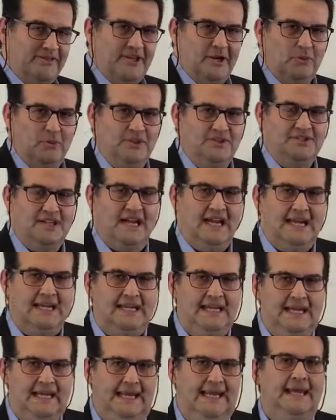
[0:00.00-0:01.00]
there was a
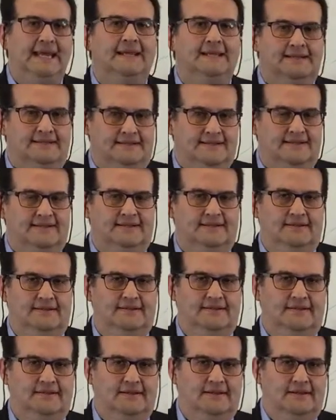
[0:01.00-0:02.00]
hint
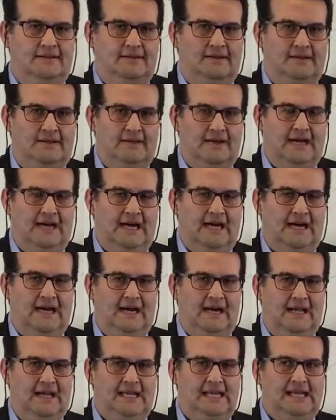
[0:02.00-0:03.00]

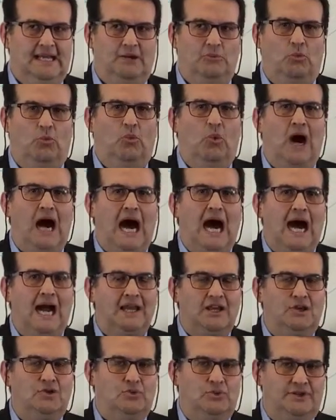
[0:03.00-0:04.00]
in why
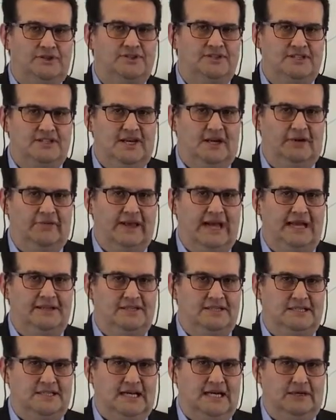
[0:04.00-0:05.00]
you would sell that
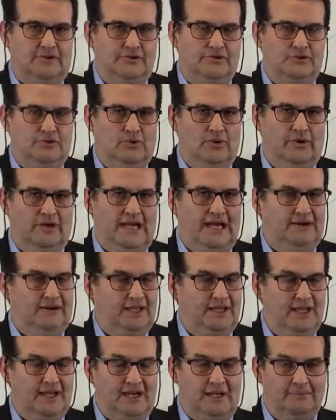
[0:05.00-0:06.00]
stock short. Now,
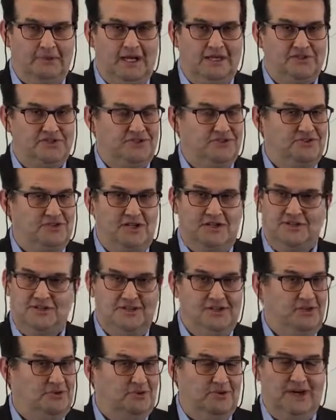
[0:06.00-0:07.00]
again, I'm not
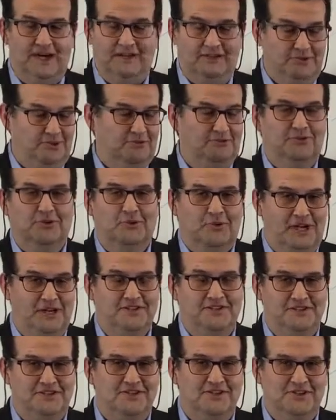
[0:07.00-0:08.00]
suggesting you go out and look for
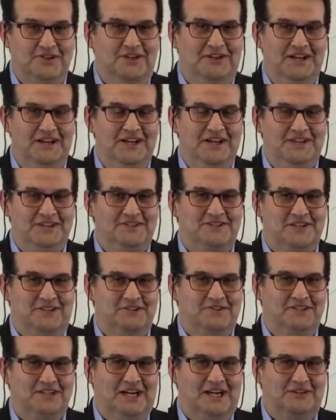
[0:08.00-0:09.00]
ways to sell
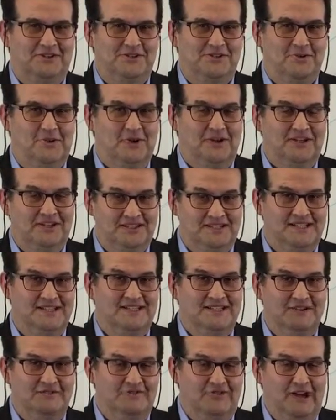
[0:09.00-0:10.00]
stock short, because
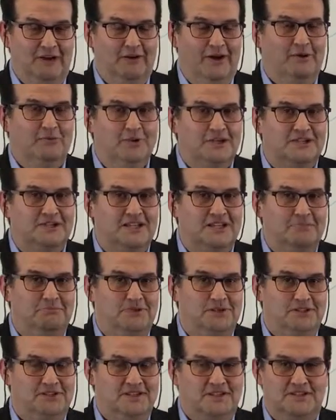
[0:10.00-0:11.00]
it's a very risky
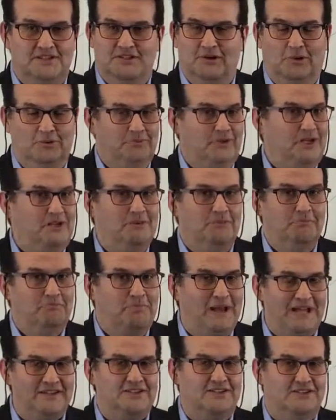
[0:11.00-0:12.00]
business, and only the
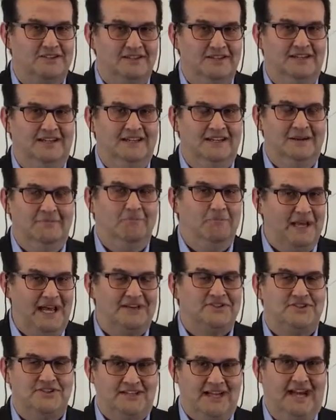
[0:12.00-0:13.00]
best
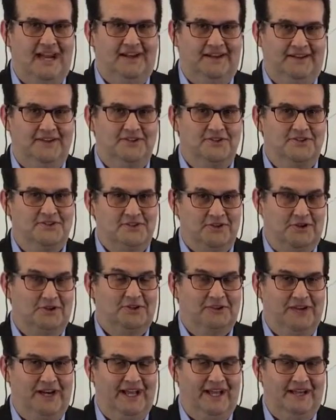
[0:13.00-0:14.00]
analysts are
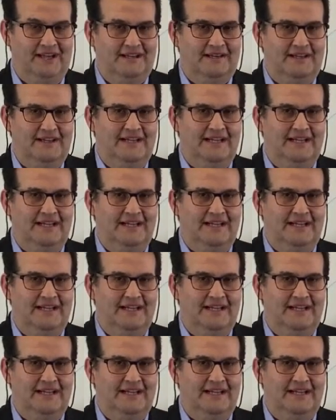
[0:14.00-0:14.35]
good at it.